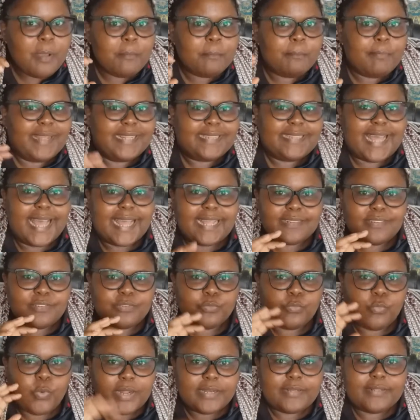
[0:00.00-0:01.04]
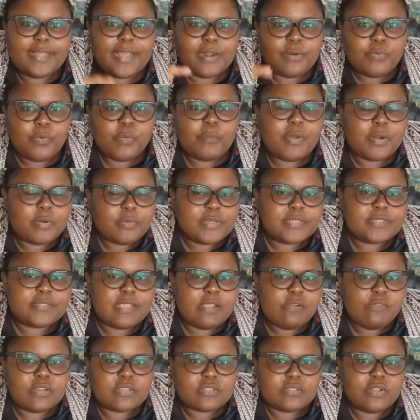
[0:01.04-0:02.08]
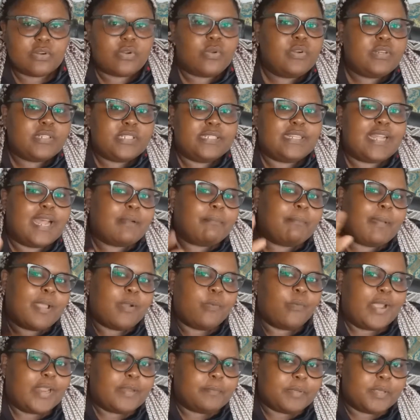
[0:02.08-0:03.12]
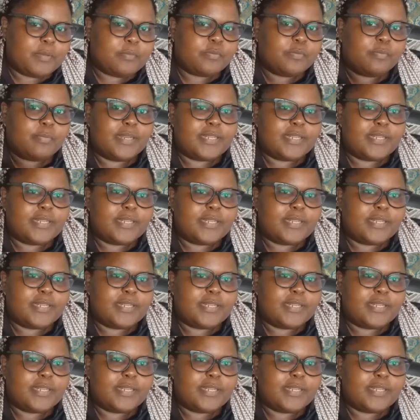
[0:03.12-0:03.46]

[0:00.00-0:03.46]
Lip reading: But that what that woman was saying was not only done by white people,